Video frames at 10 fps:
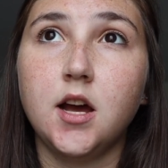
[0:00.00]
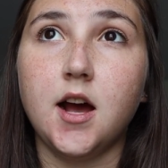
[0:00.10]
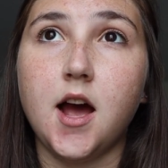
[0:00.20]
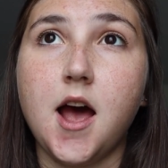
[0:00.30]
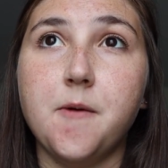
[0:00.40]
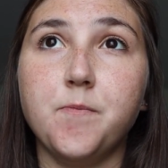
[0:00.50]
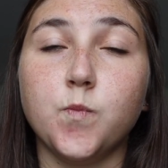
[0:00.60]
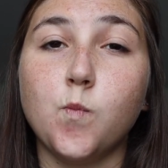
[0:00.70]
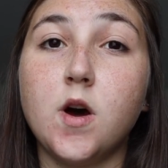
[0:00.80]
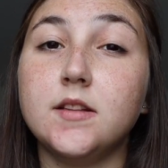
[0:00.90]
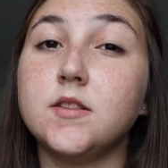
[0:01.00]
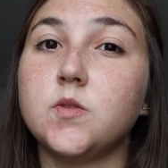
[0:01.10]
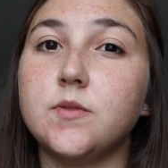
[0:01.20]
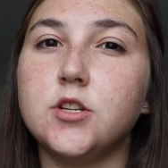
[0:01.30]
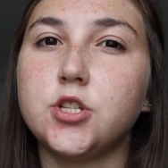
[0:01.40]
one
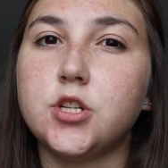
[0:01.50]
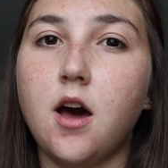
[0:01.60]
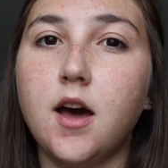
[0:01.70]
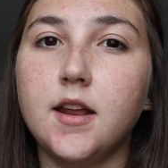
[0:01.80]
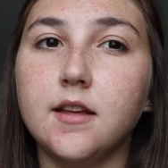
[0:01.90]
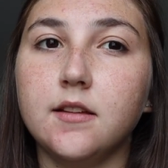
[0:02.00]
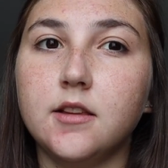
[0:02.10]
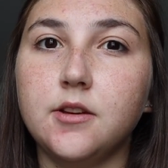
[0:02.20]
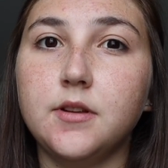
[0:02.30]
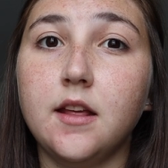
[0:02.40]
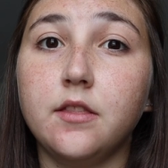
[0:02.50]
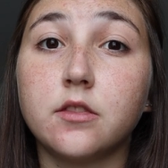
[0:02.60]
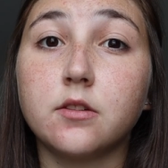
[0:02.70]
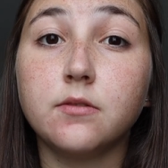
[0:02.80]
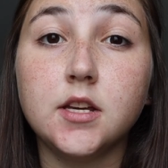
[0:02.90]
syringe shot
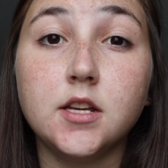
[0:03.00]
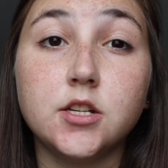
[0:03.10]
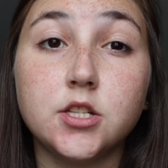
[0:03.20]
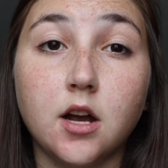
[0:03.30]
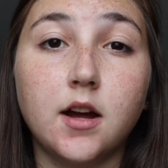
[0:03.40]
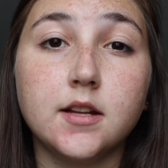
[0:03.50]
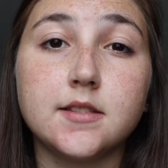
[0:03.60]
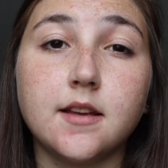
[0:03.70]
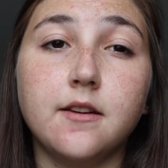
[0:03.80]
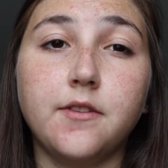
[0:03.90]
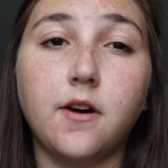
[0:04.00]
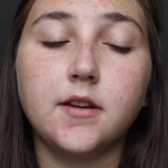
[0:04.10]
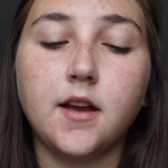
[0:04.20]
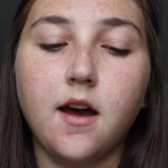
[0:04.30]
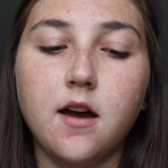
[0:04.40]
included 3 shots of
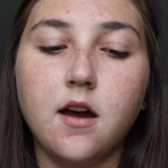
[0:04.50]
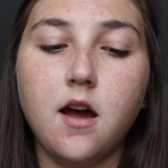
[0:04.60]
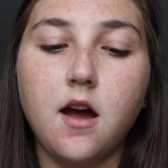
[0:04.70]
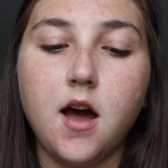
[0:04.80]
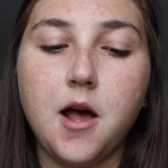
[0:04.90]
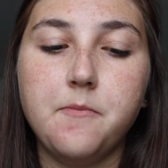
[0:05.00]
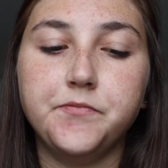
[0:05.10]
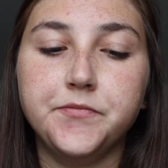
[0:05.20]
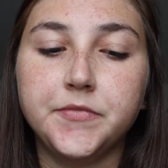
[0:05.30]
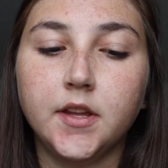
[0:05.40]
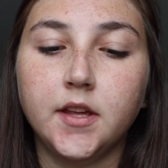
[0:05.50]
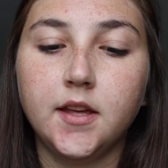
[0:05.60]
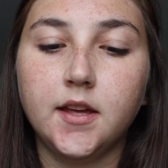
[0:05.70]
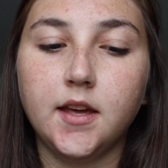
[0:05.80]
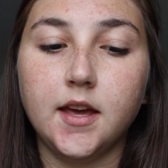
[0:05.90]
vodka.
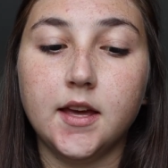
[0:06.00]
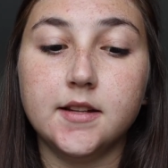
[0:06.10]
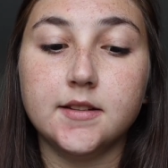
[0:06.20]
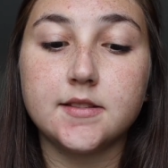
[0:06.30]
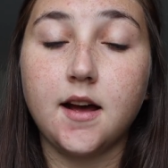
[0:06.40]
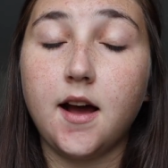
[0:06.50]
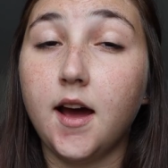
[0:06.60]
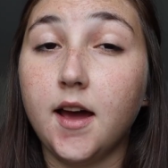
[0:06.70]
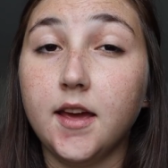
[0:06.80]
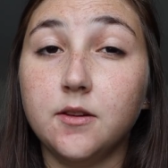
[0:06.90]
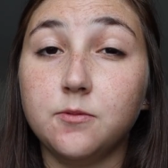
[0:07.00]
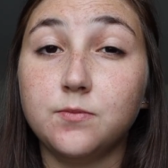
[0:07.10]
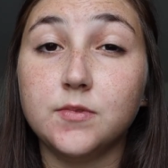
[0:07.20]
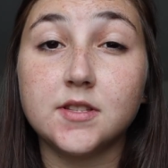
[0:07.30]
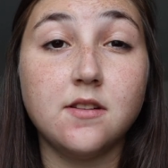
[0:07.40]
And
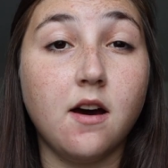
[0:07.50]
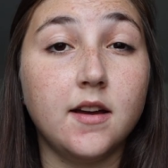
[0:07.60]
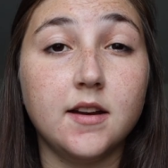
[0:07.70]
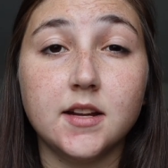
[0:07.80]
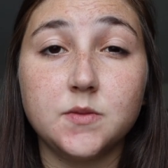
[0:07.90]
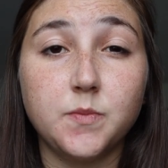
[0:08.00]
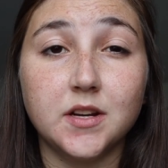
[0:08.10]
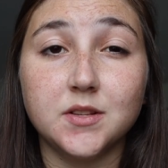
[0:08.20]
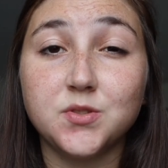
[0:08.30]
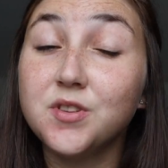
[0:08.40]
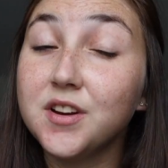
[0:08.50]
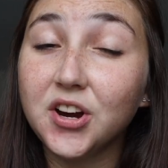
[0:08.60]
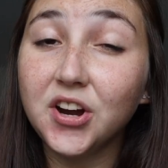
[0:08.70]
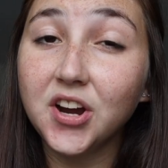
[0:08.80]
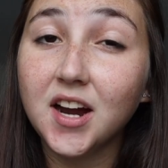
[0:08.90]
I was not an experienced
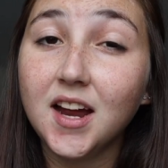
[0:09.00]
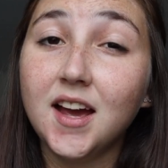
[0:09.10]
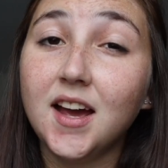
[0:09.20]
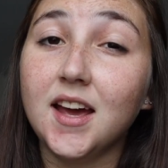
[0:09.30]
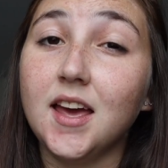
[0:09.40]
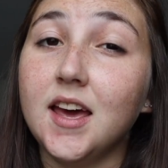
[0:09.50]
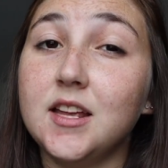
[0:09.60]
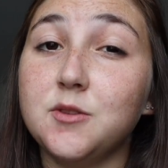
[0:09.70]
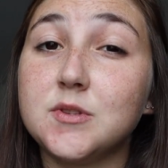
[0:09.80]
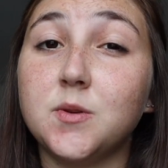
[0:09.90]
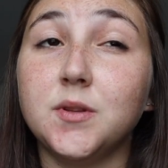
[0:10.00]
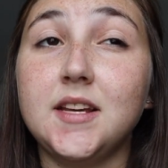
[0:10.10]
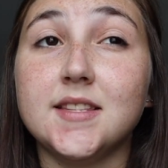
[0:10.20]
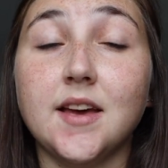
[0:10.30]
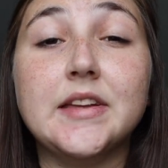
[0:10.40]
drinker and was
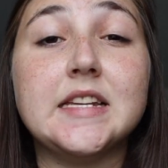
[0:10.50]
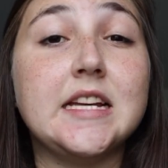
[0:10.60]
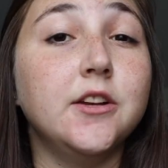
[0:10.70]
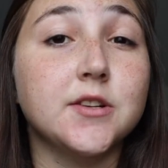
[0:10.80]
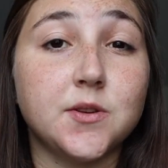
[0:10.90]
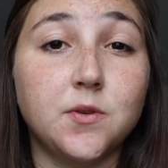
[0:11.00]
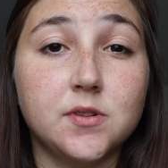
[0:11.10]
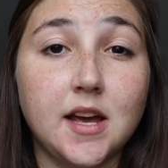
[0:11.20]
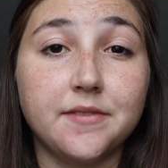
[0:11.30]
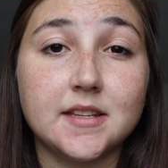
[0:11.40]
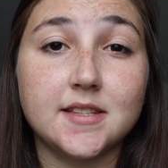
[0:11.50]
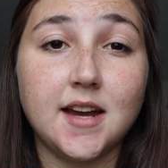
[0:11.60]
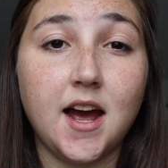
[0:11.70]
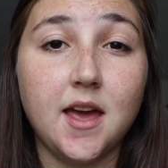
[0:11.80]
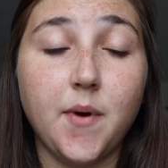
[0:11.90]
only 17 years old at this
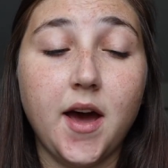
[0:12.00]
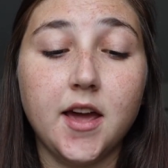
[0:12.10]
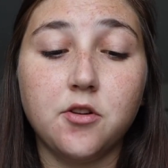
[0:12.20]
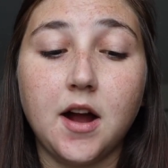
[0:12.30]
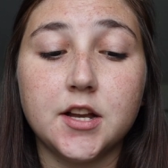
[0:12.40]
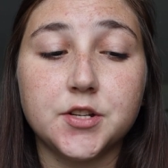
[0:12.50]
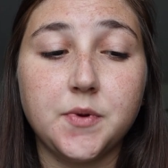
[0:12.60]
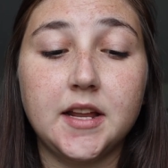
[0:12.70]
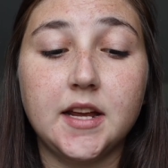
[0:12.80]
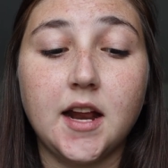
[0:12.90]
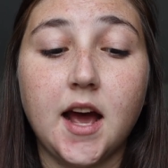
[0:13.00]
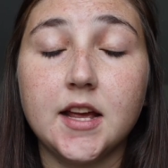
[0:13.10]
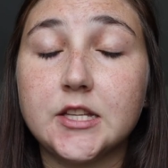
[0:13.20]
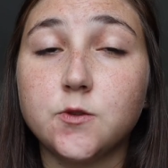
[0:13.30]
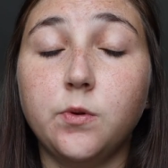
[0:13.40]
time. I graduated
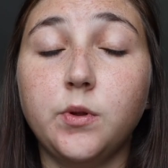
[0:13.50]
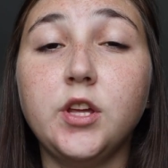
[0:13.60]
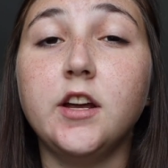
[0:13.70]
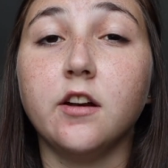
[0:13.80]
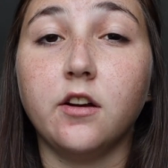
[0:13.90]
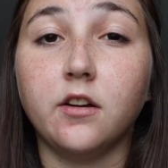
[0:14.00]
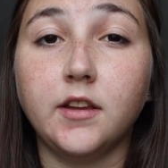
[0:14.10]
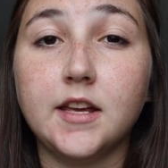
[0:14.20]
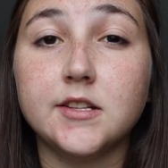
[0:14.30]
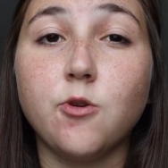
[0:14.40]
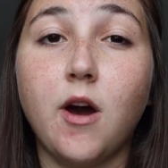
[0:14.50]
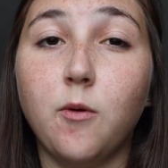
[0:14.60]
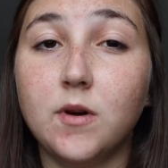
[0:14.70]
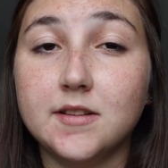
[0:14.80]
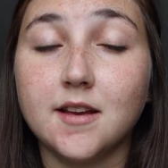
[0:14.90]
high school a year early, so I
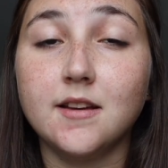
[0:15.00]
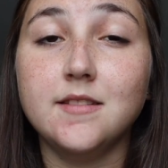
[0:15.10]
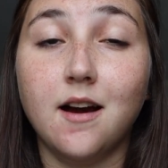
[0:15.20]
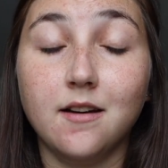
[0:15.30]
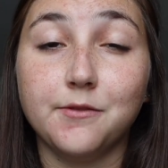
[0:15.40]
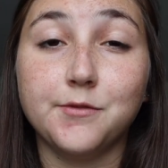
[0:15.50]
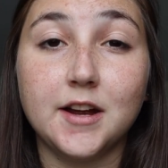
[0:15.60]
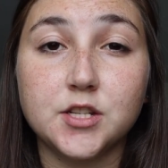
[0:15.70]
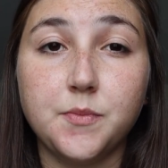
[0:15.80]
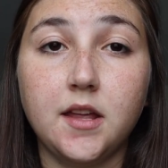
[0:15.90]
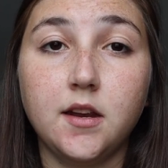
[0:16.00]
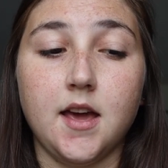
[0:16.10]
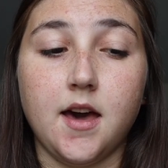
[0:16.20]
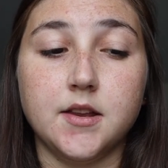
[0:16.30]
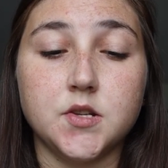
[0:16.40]
was a young freshman.
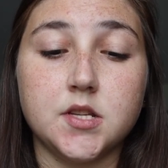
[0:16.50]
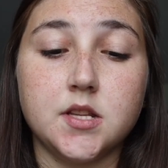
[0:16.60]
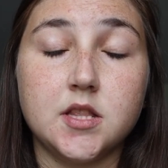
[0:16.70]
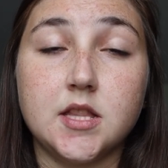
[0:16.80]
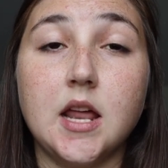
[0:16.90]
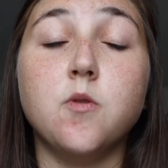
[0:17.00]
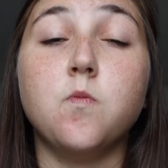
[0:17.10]
And then